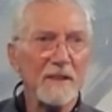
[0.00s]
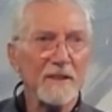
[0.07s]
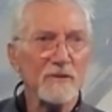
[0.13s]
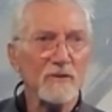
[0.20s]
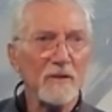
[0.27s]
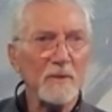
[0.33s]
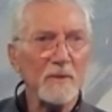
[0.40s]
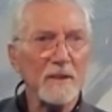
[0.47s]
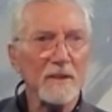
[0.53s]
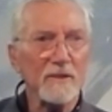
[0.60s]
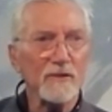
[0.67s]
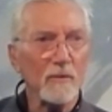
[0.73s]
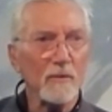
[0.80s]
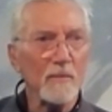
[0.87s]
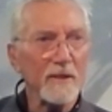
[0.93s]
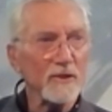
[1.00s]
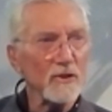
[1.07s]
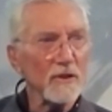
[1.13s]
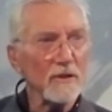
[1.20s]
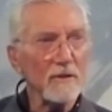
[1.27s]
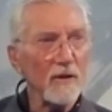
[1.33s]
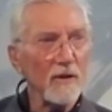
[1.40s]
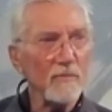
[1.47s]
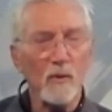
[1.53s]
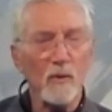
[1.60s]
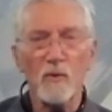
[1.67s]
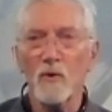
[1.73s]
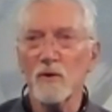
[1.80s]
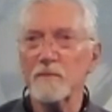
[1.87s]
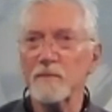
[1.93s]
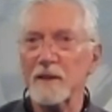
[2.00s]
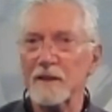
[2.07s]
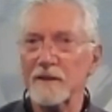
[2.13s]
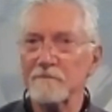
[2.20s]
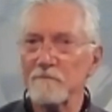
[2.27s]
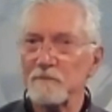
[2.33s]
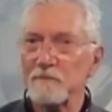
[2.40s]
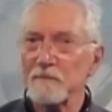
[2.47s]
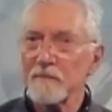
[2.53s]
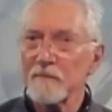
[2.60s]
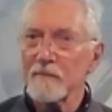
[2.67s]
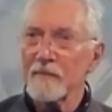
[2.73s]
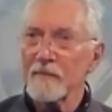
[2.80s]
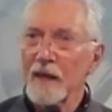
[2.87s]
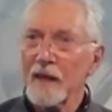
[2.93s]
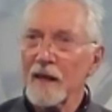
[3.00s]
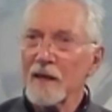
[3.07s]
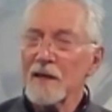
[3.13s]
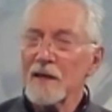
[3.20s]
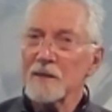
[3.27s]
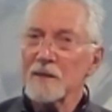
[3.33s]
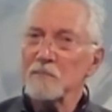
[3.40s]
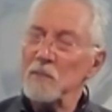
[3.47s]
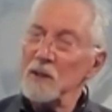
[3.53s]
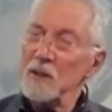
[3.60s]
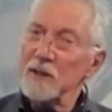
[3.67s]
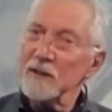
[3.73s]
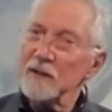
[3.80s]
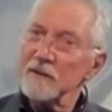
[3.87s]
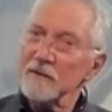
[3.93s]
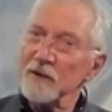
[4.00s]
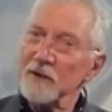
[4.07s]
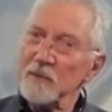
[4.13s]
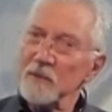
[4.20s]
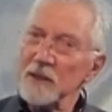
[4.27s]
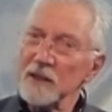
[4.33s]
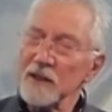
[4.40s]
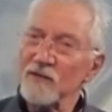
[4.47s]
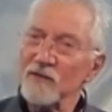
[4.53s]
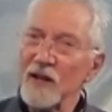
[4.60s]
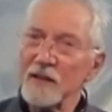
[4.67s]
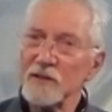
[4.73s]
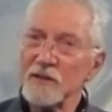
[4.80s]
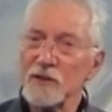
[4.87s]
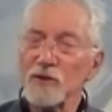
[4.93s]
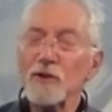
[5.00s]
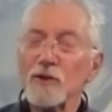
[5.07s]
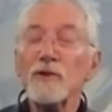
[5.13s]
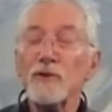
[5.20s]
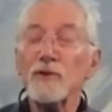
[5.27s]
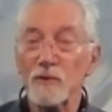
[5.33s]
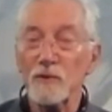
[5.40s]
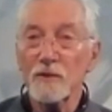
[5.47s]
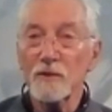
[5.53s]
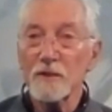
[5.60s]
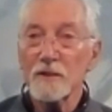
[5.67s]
contributed so much to global warming, but they're being affected too.